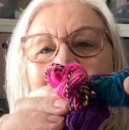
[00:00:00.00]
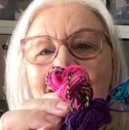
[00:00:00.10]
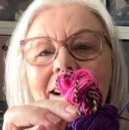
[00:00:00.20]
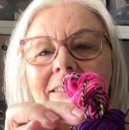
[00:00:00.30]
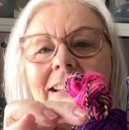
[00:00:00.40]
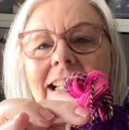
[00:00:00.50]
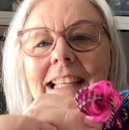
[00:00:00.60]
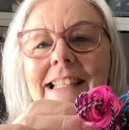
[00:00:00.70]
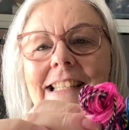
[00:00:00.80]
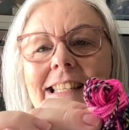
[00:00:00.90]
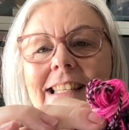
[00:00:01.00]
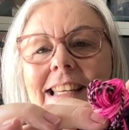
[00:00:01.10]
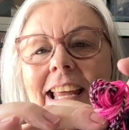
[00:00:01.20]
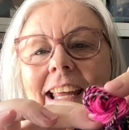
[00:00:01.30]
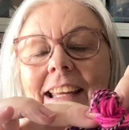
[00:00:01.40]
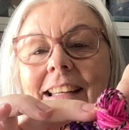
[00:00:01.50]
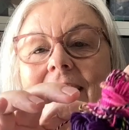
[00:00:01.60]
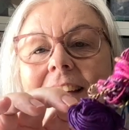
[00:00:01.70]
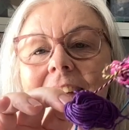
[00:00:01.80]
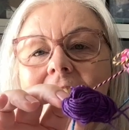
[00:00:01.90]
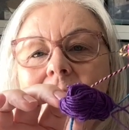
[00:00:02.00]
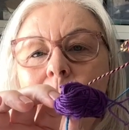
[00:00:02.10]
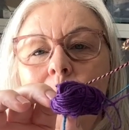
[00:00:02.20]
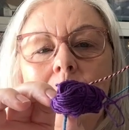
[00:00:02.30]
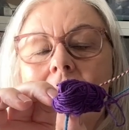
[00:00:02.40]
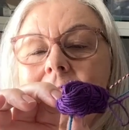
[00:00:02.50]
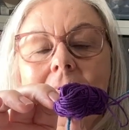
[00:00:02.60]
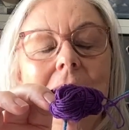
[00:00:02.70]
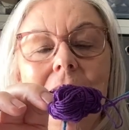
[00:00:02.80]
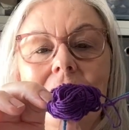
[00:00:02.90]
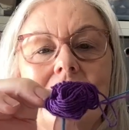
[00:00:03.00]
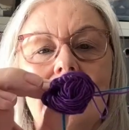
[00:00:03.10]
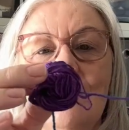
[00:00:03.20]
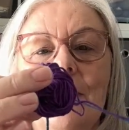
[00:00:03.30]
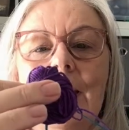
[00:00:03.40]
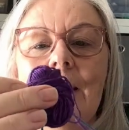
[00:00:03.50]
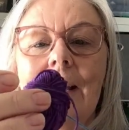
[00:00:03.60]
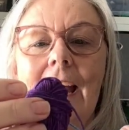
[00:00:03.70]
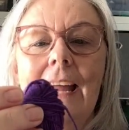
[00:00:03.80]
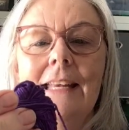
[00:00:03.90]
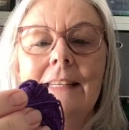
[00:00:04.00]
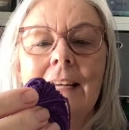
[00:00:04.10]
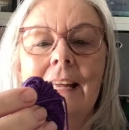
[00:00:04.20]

I really just, basically used everything I had.